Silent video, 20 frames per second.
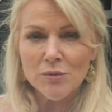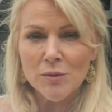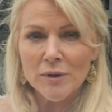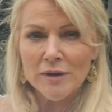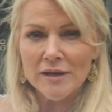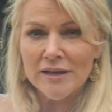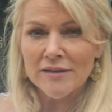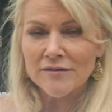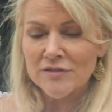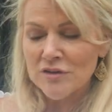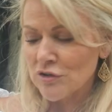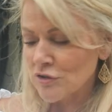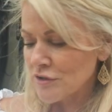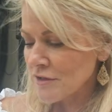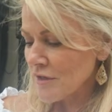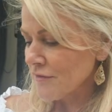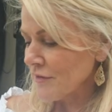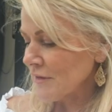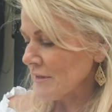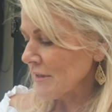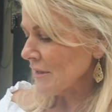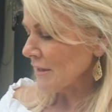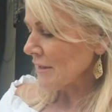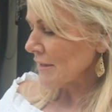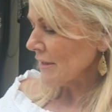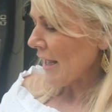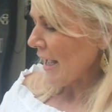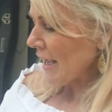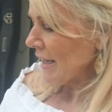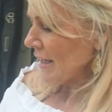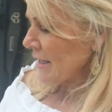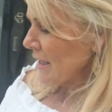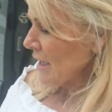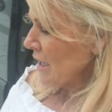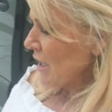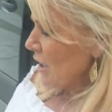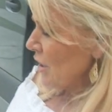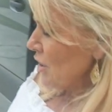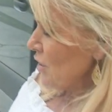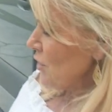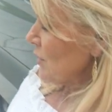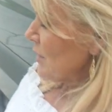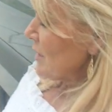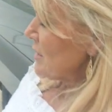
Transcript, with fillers: you want to give yourself a little light, you